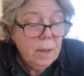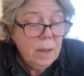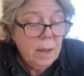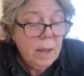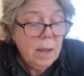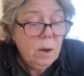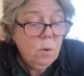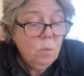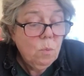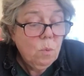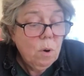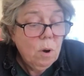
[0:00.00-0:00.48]

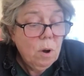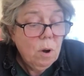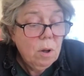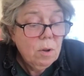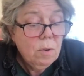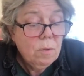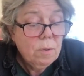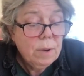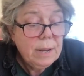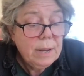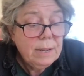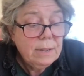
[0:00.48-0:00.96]
At
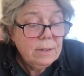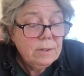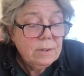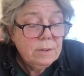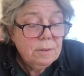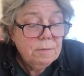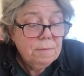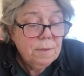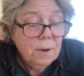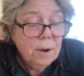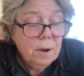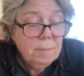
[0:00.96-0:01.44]
Walgreens,
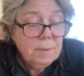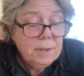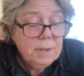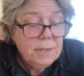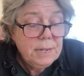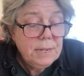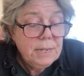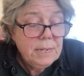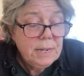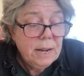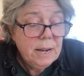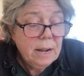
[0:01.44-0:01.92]
the
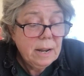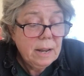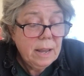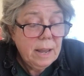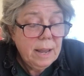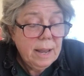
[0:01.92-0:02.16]
pharmacy tech